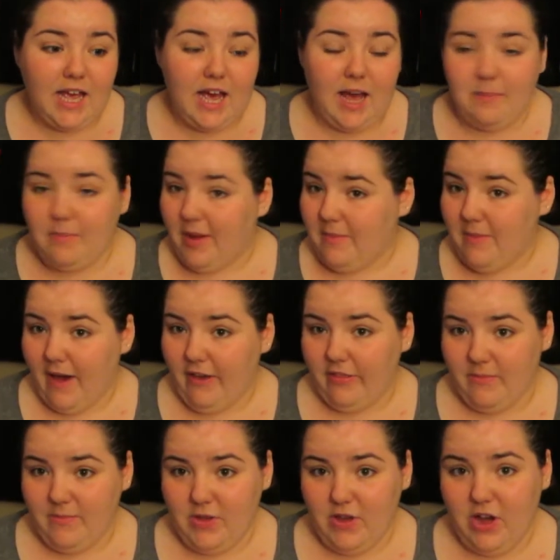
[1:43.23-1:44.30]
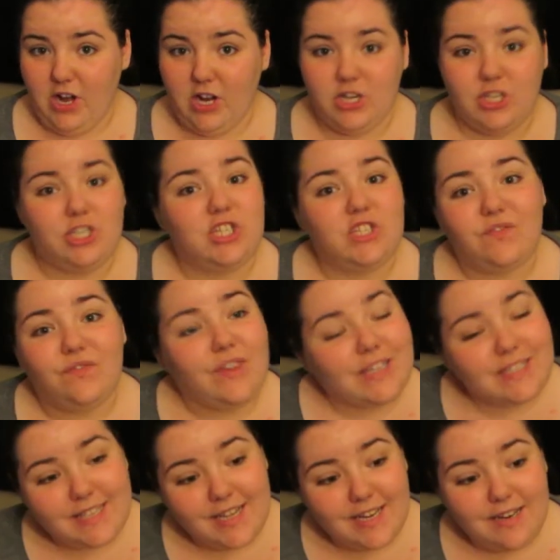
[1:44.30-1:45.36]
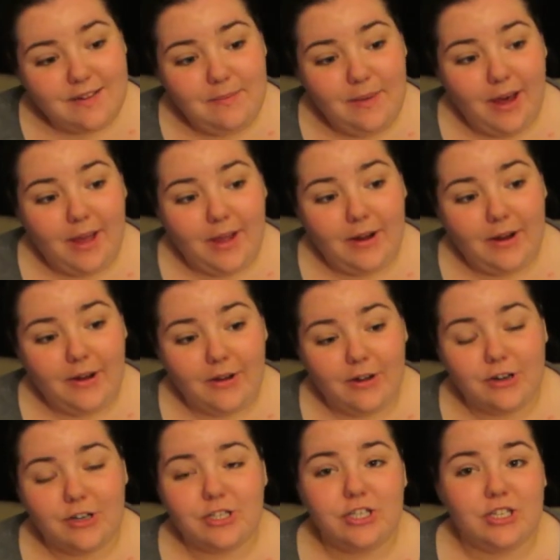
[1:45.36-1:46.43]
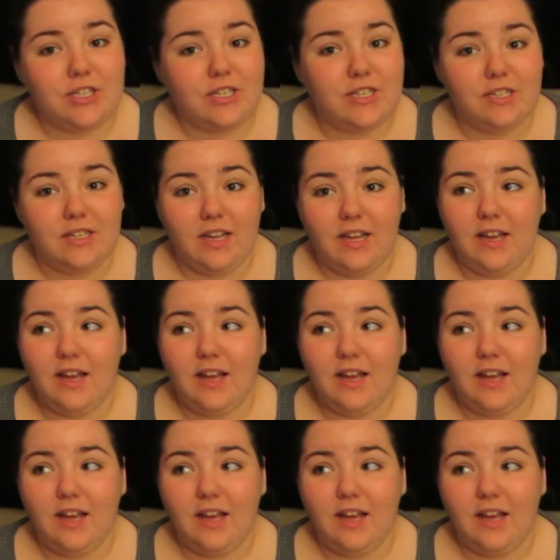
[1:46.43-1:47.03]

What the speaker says: at Bed Bath & Beyond, she's fixated by her, she